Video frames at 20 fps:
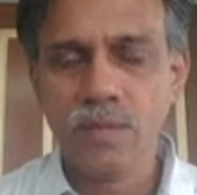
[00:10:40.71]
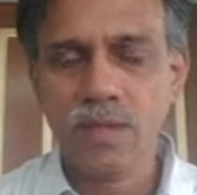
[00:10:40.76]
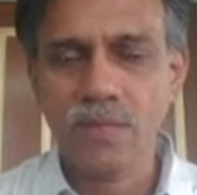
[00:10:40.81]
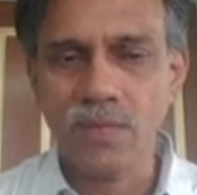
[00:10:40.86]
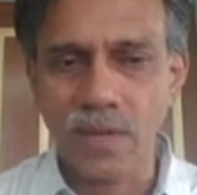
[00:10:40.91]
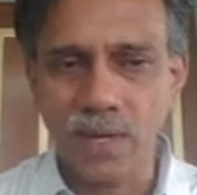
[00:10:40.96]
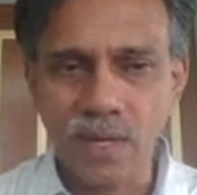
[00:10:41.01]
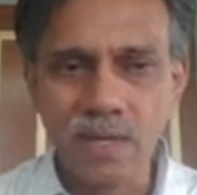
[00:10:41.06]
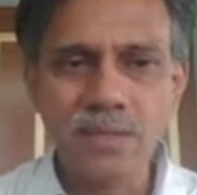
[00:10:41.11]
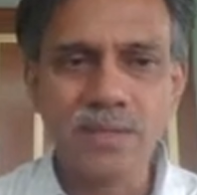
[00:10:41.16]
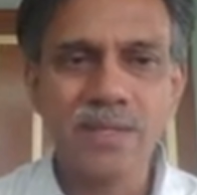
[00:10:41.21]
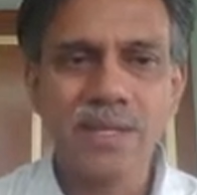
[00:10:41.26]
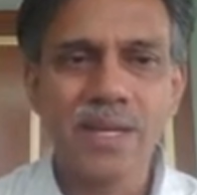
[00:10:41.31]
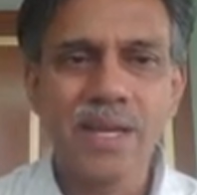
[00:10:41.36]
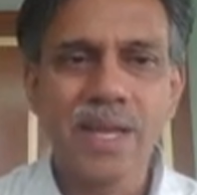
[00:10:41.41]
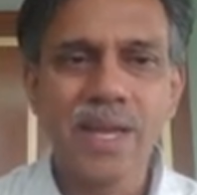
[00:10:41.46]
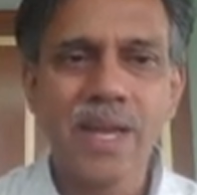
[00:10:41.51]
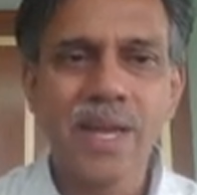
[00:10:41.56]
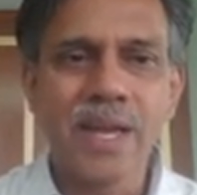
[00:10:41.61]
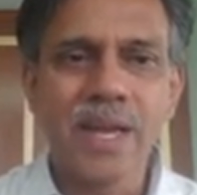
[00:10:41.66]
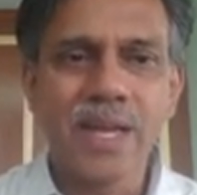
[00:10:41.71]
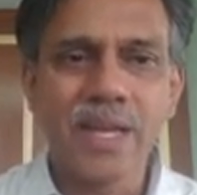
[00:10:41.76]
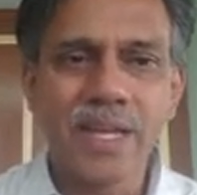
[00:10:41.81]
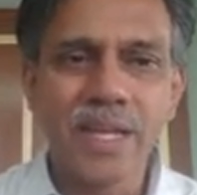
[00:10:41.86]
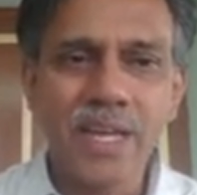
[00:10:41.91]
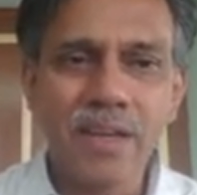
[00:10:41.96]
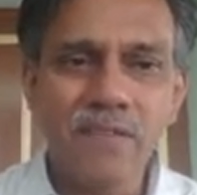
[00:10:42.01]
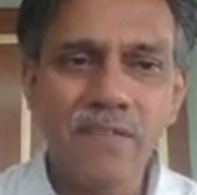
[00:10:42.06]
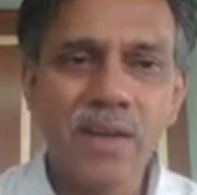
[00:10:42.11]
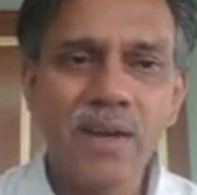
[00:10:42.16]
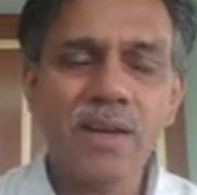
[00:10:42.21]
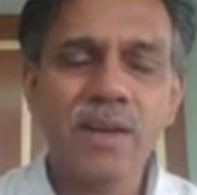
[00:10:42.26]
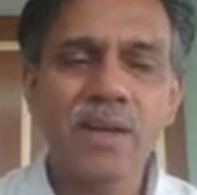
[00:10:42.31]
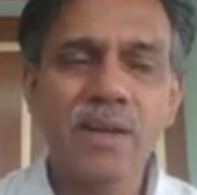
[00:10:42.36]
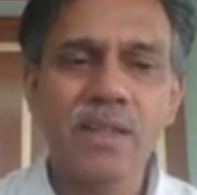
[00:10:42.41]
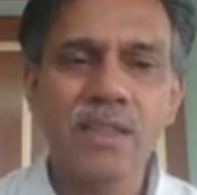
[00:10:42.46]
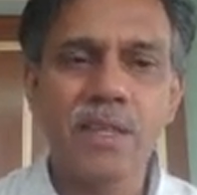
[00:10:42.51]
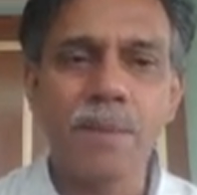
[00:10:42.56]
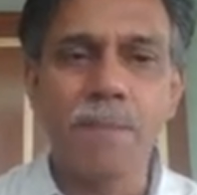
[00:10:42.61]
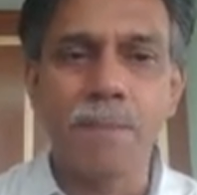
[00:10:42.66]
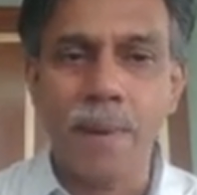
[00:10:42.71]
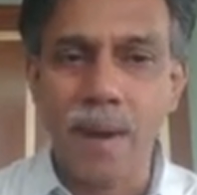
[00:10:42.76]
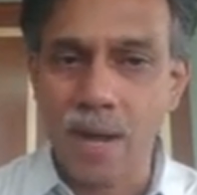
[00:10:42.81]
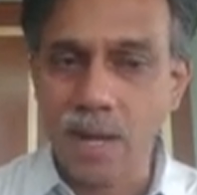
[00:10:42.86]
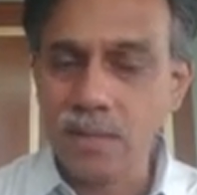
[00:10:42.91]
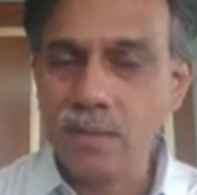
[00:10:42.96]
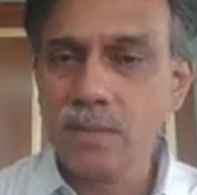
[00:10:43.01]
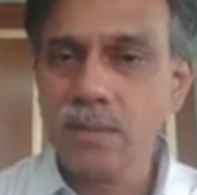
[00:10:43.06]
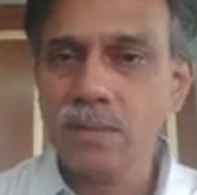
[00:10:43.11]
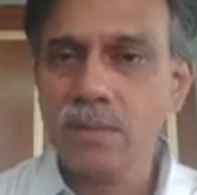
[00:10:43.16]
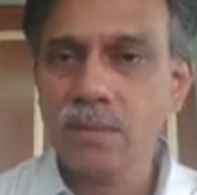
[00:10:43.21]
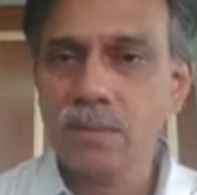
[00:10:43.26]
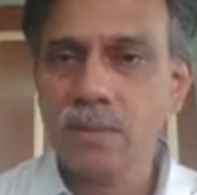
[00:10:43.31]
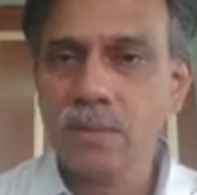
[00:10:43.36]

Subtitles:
That is, given the past,